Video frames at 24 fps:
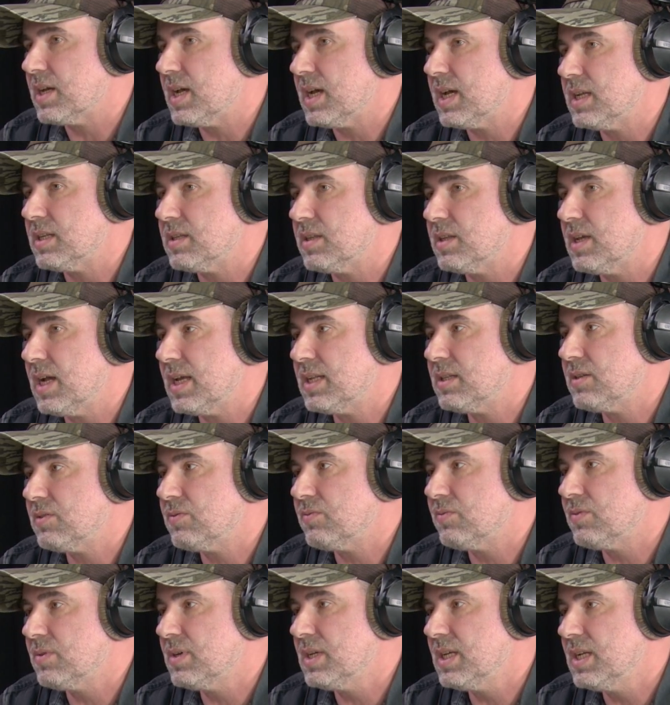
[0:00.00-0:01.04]
And that
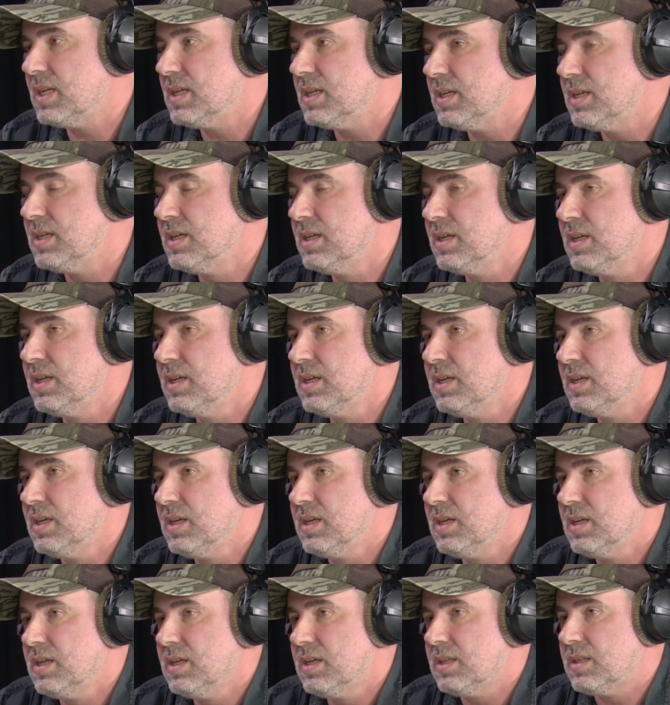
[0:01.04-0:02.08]
really,
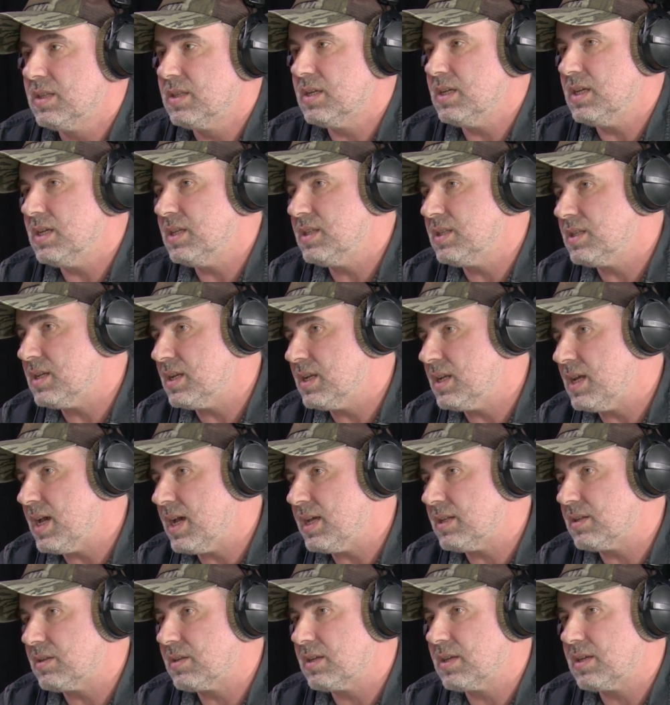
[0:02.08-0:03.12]
the
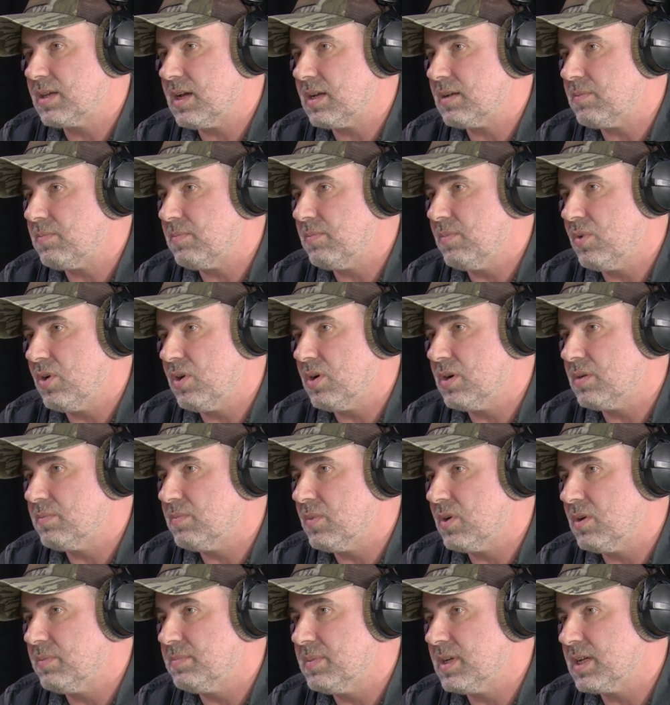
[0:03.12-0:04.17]
internet got more and
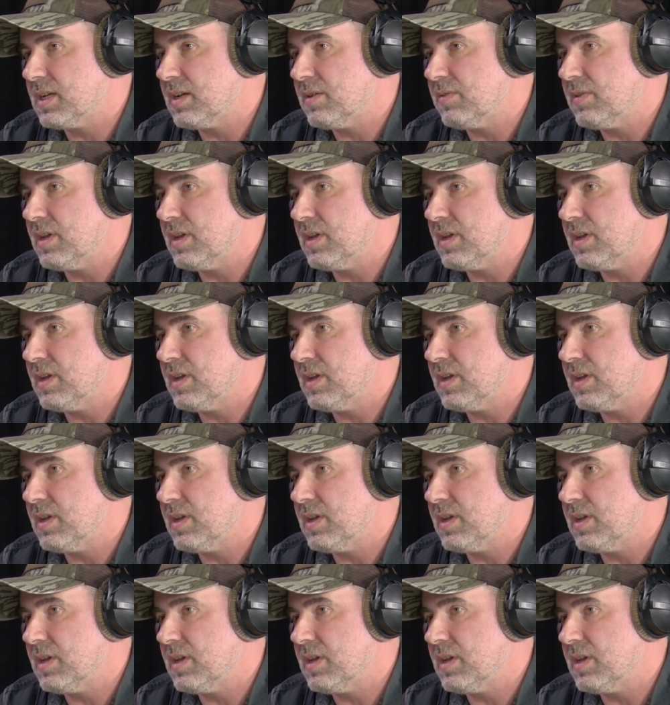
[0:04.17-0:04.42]
more bigger.